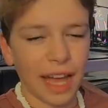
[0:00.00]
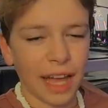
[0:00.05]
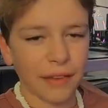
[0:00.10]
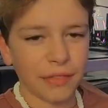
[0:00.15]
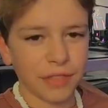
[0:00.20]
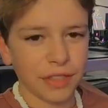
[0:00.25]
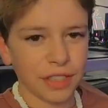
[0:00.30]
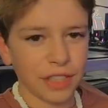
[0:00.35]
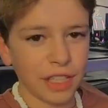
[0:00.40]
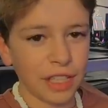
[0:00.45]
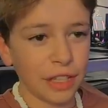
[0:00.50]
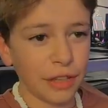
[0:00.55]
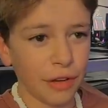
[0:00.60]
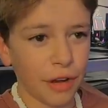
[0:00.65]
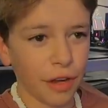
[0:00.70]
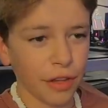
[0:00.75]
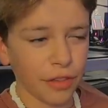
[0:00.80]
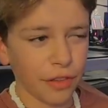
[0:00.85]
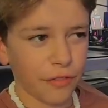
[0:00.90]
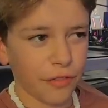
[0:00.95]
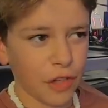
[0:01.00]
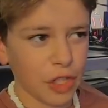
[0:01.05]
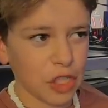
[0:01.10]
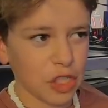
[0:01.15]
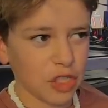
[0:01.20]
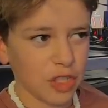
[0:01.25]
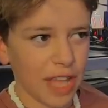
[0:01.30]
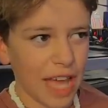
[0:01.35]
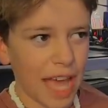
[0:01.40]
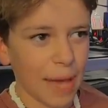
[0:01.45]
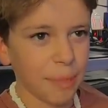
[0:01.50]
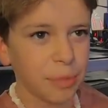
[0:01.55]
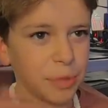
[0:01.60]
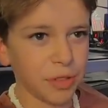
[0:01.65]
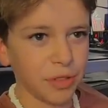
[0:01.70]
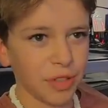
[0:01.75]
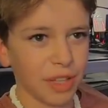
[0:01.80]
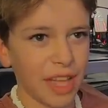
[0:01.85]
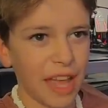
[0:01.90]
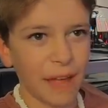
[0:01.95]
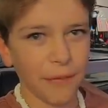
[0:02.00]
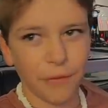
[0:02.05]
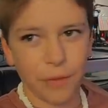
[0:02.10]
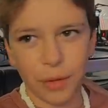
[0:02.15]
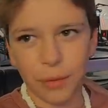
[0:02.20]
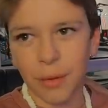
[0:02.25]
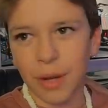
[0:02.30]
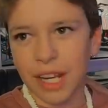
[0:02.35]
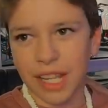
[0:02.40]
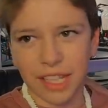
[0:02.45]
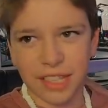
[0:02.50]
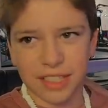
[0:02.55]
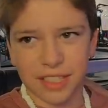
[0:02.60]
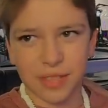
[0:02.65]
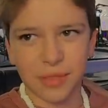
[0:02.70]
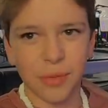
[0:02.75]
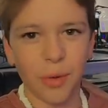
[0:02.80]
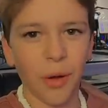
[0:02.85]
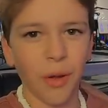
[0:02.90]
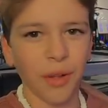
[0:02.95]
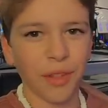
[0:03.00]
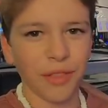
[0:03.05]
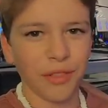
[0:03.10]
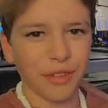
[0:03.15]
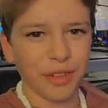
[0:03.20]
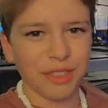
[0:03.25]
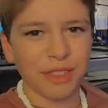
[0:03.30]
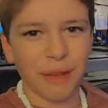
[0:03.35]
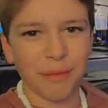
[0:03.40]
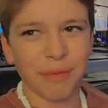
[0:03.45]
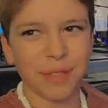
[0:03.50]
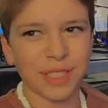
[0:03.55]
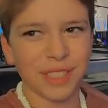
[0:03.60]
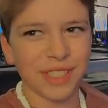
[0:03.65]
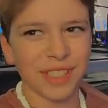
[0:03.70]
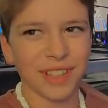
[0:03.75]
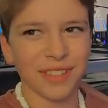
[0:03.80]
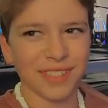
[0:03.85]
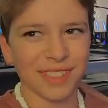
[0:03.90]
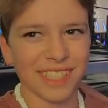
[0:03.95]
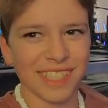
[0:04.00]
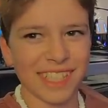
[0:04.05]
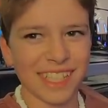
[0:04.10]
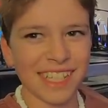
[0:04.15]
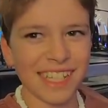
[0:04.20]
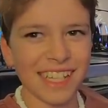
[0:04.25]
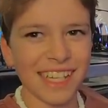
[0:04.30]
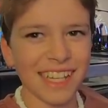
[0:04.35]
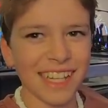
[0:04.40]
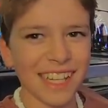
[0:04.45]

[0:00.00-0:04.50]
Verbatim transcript: After, in the, on the first lap, you, everyone hits the wall on the first lap because you don't see,